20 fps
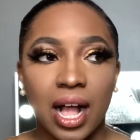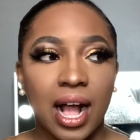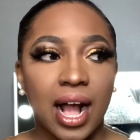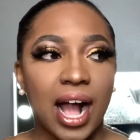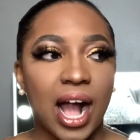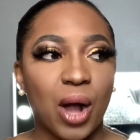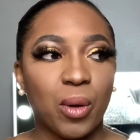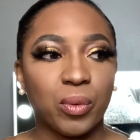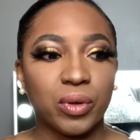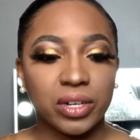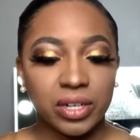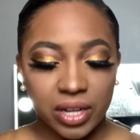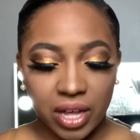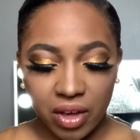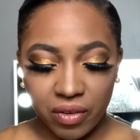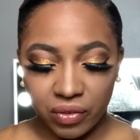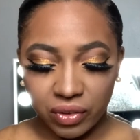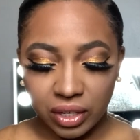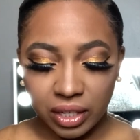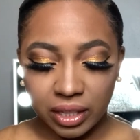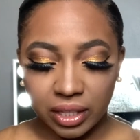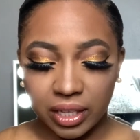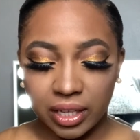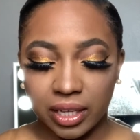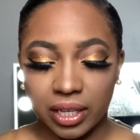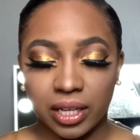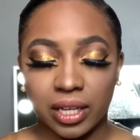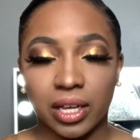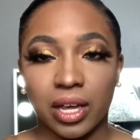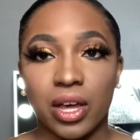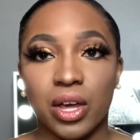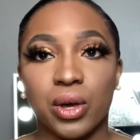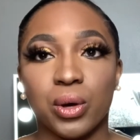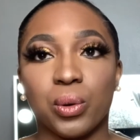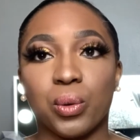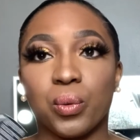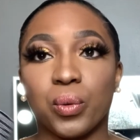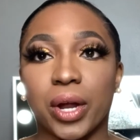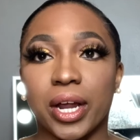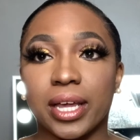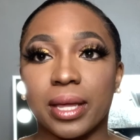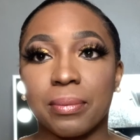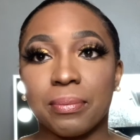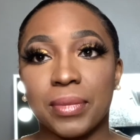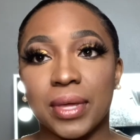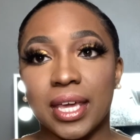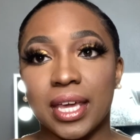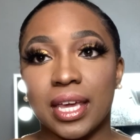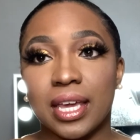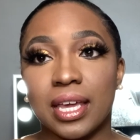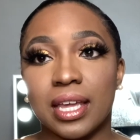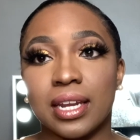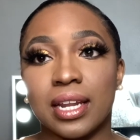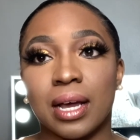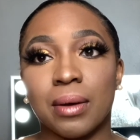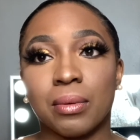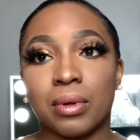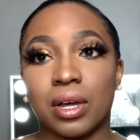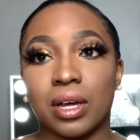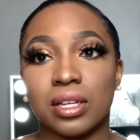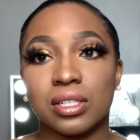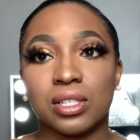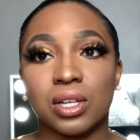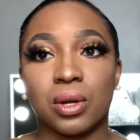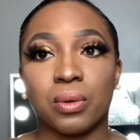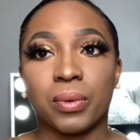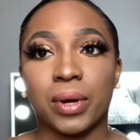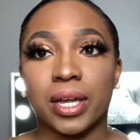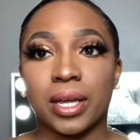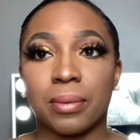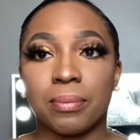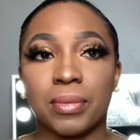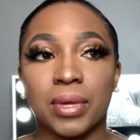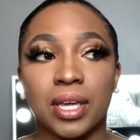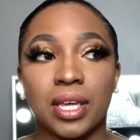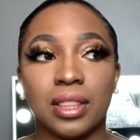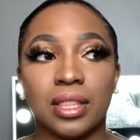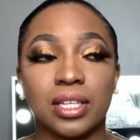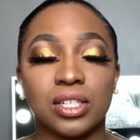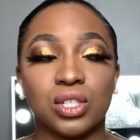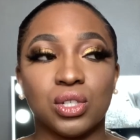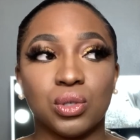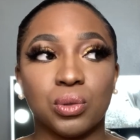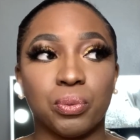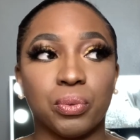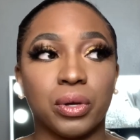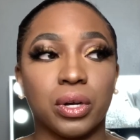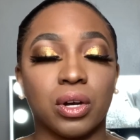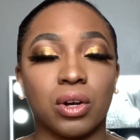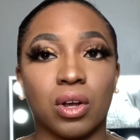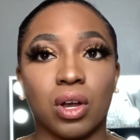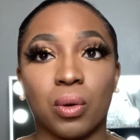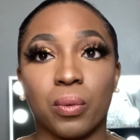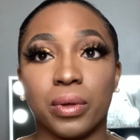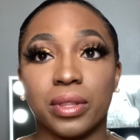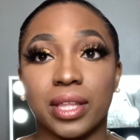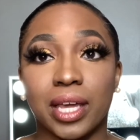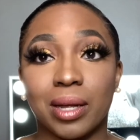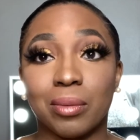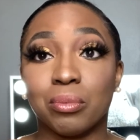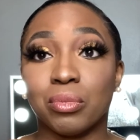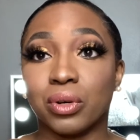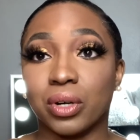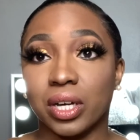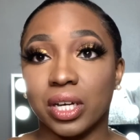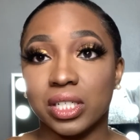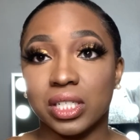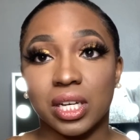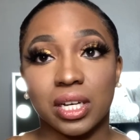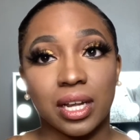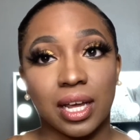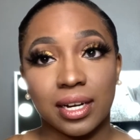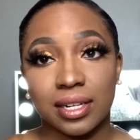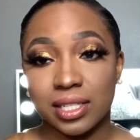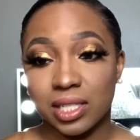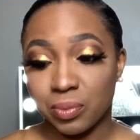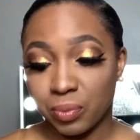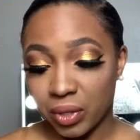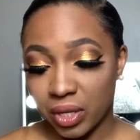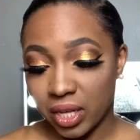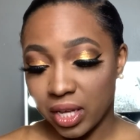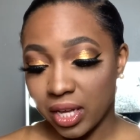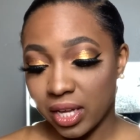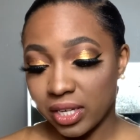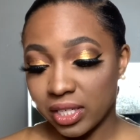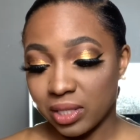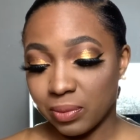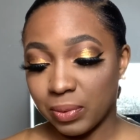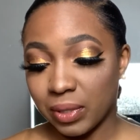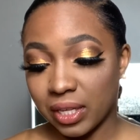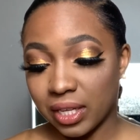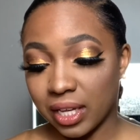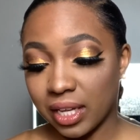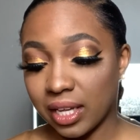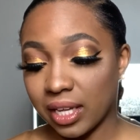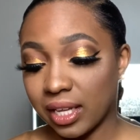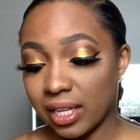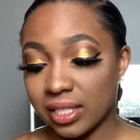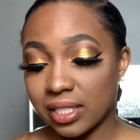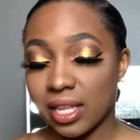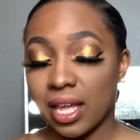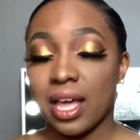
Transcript: I would definitely recommend, I would also recommend that you put it on with a brush and not a sponge, because